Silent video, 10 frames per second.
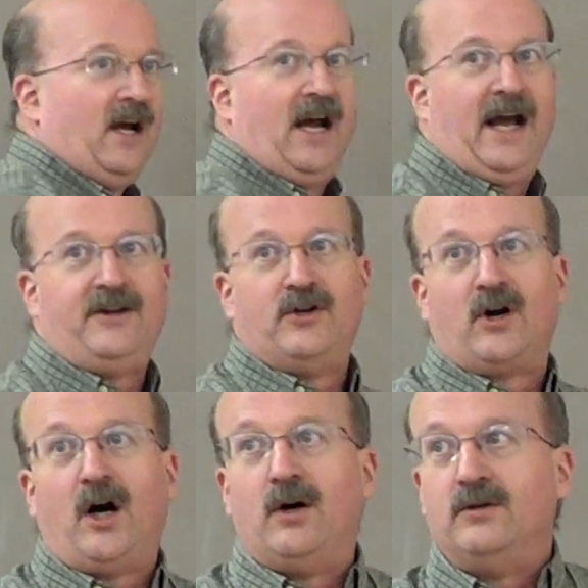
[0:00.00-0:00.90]
and your
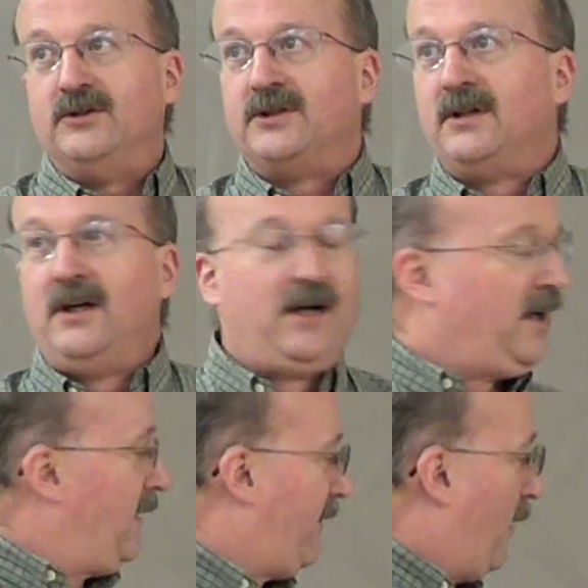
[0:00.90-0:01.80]
loads.
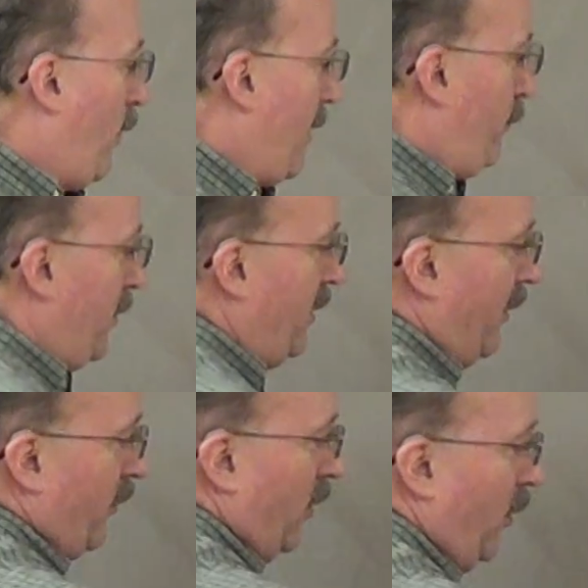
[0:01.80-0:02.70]
If I want to put
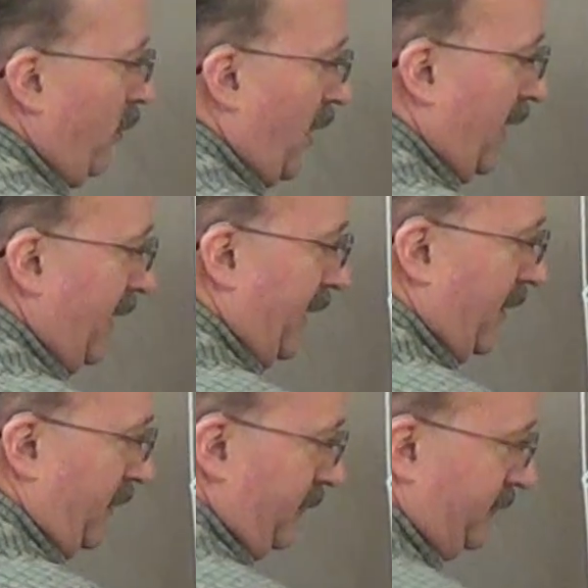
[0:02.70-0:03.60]
another load on here,